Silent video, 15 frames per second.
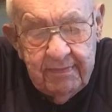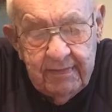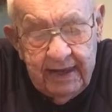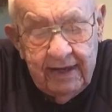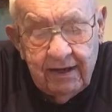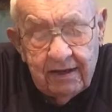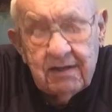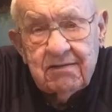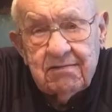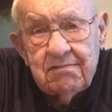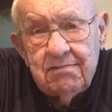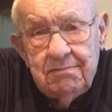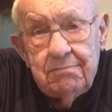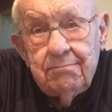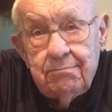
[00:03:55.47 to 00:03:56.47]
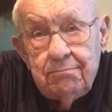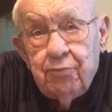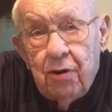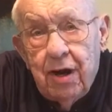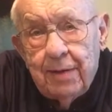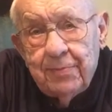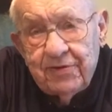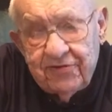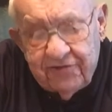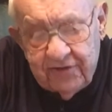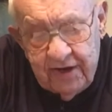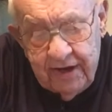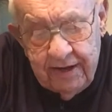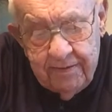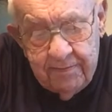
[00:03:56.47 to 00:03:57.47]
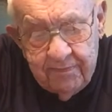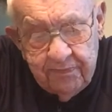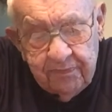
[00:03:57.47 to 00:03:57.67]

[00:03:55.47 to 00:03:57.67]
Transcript: He looked promising.